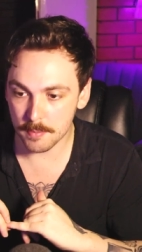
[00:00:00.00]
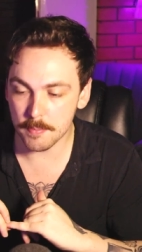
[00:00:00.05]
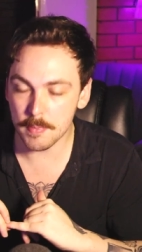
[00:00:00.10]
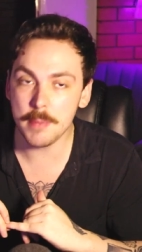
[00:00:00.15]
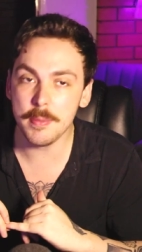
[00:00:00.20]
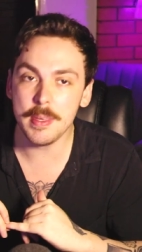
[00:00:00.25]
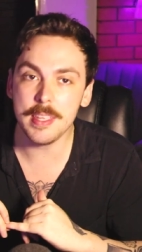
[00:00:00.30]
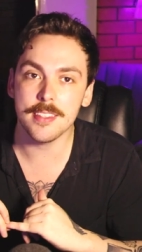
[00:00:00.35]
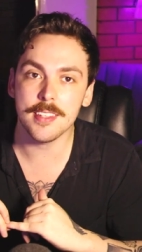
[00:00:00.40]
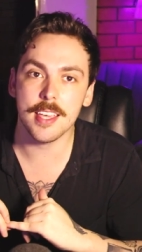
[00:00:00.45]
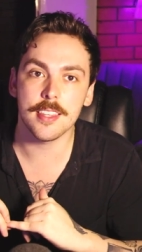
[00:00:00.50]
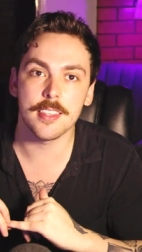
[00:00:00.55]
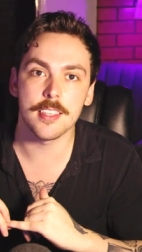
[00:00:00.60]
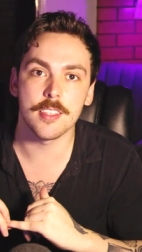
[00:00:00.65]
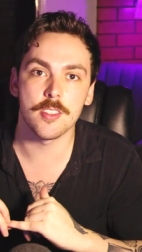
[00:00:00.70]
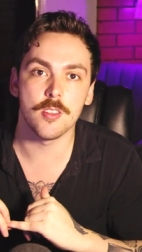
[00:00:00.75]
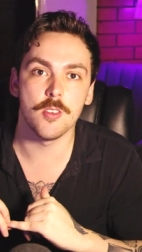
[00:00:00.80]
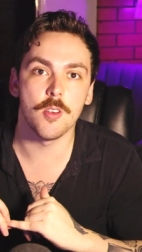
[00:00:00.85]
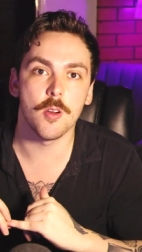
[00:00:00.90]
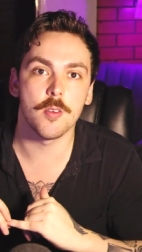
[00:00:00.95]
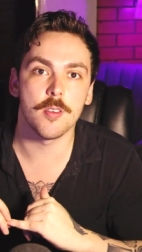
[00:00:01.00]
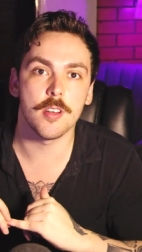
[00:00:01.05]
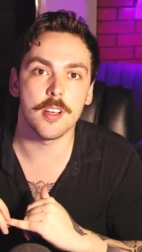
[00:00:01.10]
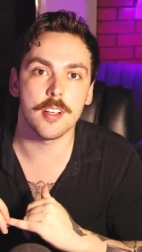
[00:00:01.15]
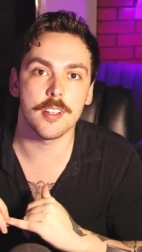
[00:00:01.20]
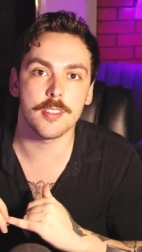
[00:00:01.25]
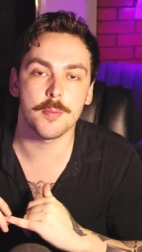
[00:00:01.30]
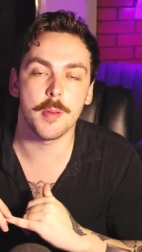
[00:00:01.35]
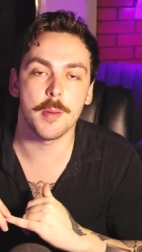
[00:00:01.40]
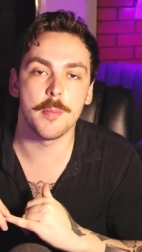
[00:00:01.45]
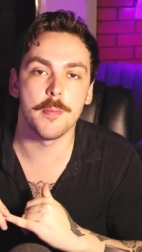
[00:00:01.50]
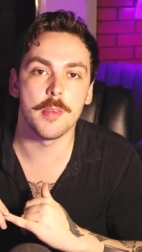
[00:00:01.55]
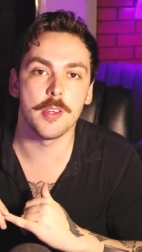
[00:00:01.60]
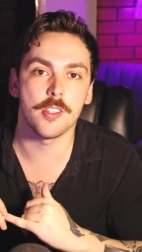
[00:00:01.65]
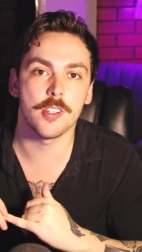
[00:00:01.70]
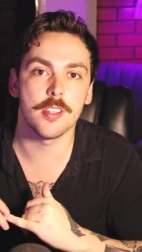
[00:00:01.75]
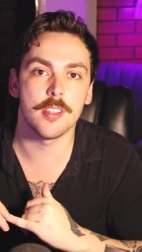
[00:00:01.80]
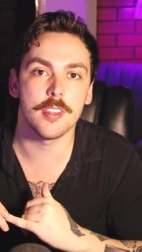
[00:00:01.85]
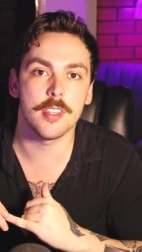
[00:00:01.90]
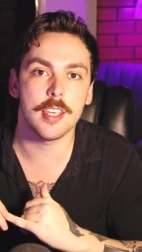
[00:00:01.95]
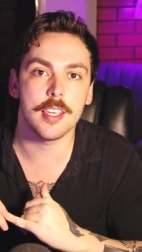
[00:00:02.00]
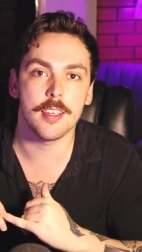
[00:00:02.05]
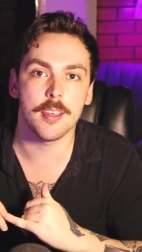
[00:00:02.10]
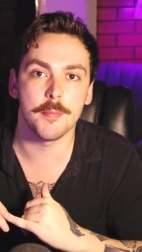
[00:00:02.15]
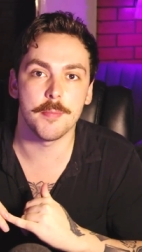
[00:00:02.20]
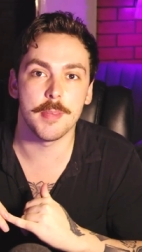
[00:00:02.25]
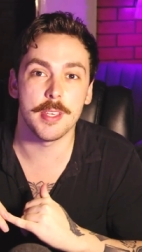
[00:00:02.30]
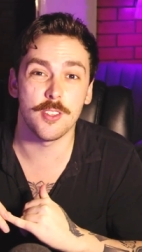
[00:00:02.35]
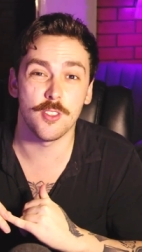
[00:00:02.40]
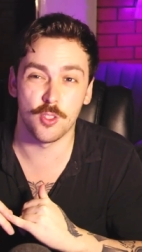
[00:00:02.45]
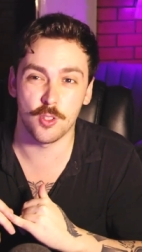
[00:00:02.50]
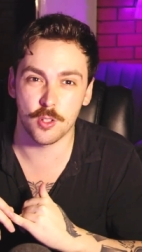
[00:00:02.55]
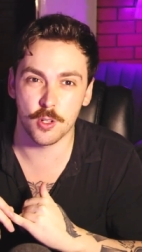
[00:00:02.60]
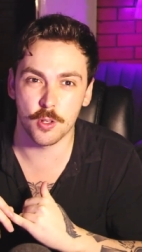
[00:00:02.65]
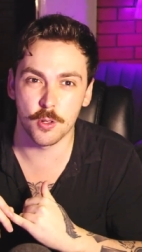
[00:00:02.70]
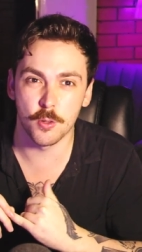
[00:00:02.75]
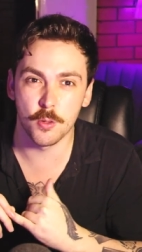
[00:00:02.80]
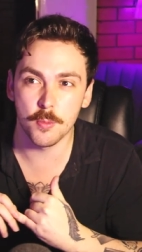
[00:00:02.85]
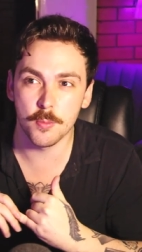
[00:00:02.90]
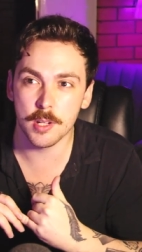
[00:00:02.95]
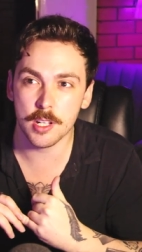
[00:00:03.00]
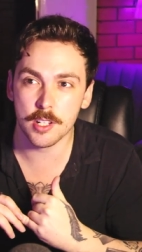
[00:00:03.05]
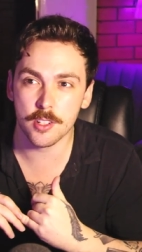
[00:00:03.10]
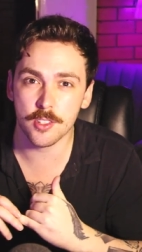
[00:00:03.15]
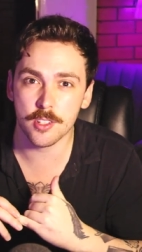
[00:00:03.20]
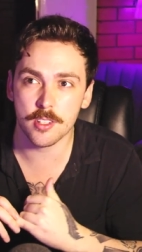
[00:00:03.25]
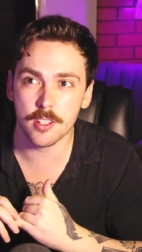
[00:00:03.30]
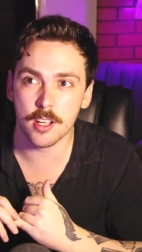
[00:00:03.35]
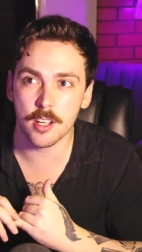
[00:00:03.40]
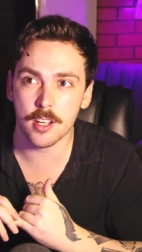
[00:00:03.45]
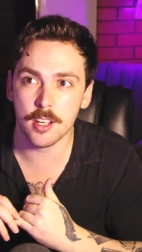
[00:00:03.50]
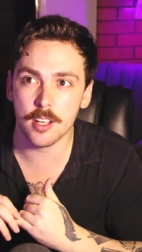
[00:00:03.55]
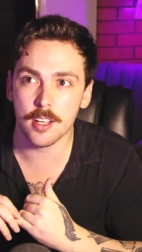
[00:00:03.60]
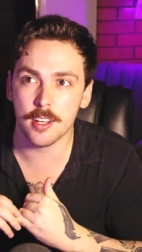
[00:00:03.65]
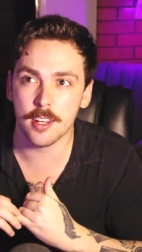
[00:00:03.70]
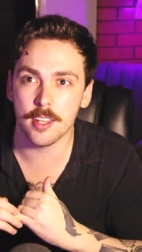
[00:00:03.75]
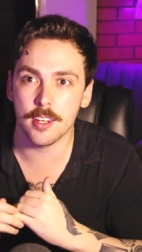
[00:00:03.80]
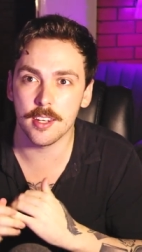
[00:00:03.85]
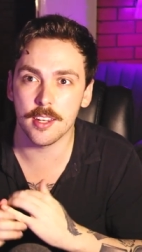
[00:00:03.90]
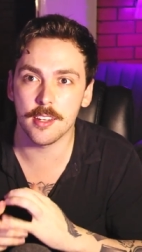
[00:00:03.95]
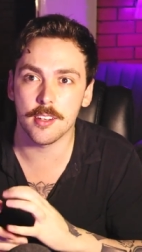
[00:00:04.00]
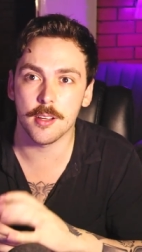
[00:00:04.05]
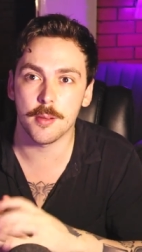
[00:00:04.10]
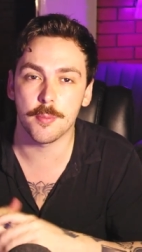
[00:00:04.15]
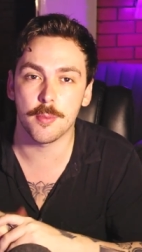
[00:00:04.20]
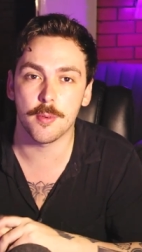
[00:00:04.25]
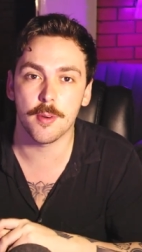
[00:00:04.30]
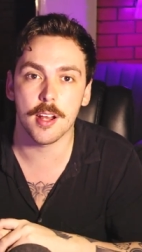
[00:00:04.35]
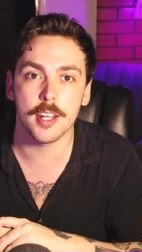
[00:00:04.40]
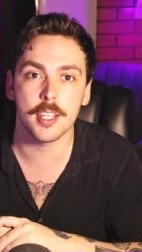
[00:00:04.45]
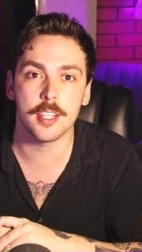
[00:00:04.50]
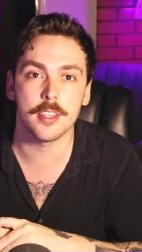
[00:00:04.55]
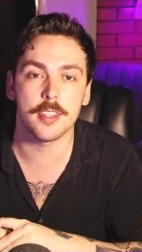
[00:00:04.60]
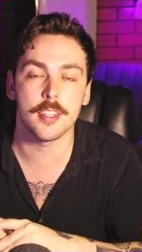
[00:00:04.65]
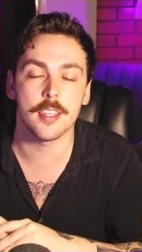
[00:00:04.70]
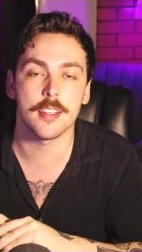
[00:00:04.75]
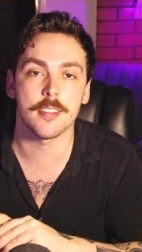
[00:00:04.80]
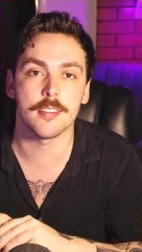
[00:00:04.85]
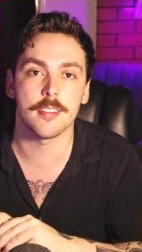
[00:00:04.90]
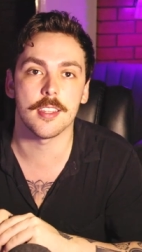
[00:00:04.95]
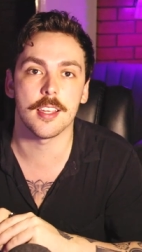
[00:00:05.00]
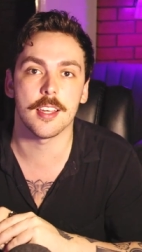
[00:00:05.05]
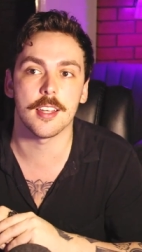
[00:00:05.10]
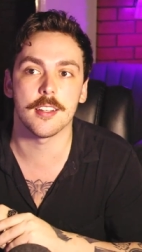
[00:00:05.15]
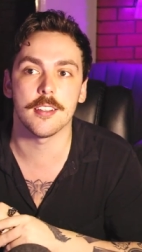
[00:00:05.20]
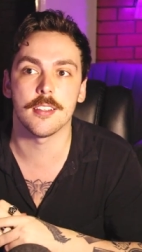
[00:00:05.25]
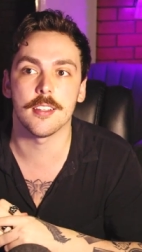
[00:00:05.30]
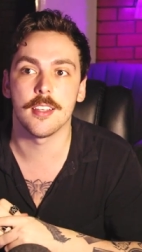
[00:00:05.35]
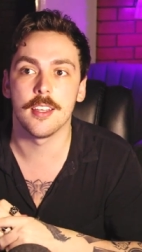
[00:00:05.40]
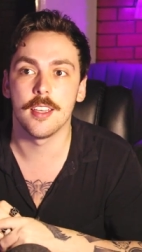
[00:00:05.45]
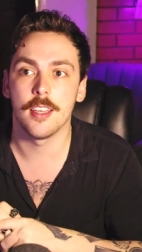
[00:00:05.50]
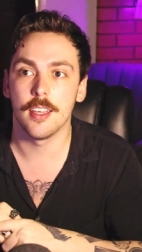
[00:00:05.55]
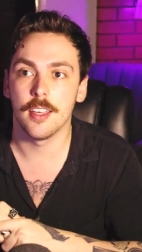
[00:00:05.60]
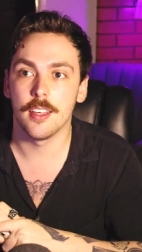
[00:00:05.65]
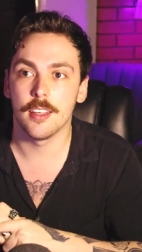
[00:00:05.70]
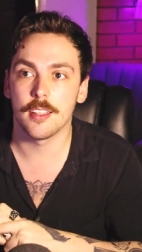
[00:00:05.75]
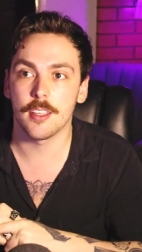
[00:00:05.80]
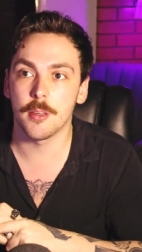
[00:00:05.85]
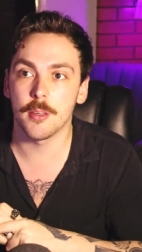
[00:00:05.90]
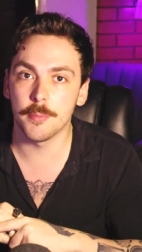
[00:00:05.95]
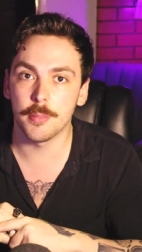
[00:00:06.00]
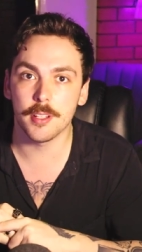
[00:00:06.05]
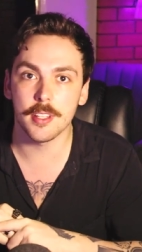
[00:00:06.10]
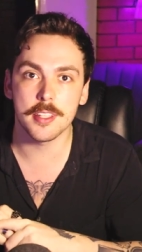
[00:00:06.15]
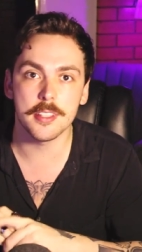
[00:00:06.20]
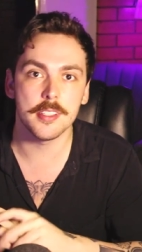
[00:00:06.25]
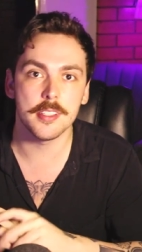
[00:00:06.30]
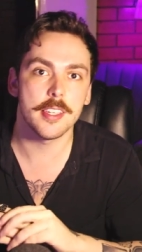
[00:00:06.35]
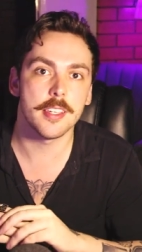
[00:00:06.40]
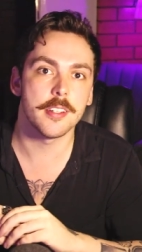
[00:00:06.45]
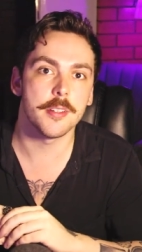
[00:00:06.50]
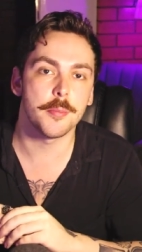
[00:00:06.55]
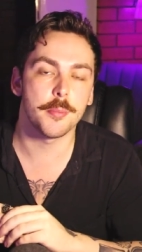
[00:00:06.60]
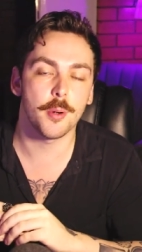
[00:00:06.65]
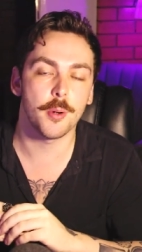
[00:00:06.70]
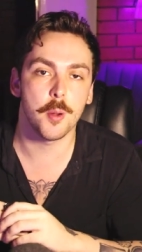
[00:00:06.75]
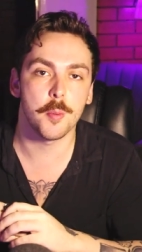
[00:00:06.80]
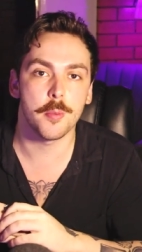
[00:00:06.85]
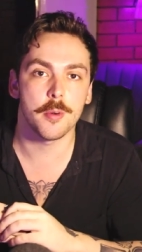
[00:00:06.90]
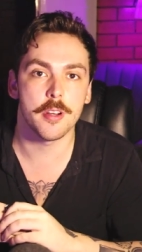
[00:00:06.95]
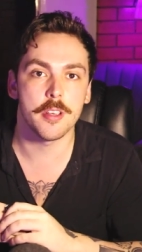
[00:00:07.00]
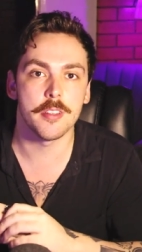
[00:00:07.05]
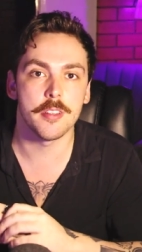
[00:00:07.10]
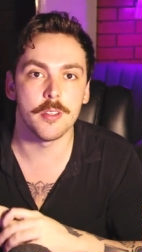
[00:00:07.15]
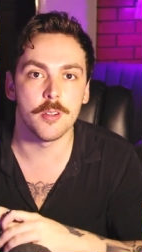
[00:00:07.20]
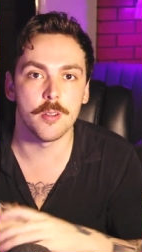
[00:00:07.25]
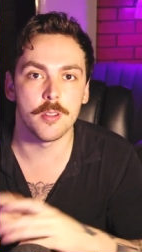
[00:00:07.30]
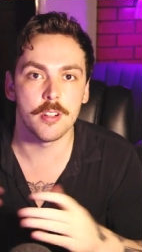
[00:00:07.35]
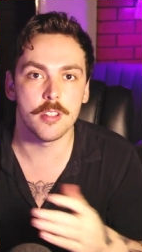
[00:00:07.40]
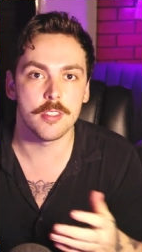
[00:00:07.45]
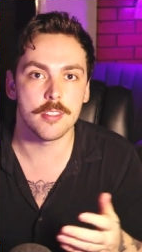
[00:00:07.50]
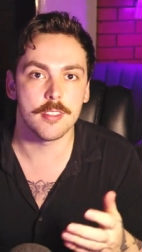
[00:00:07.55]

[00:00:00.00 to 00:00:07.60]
maybe take this don't ask permission thing a bit too much to heart and end up writing things that are completely inappropriate or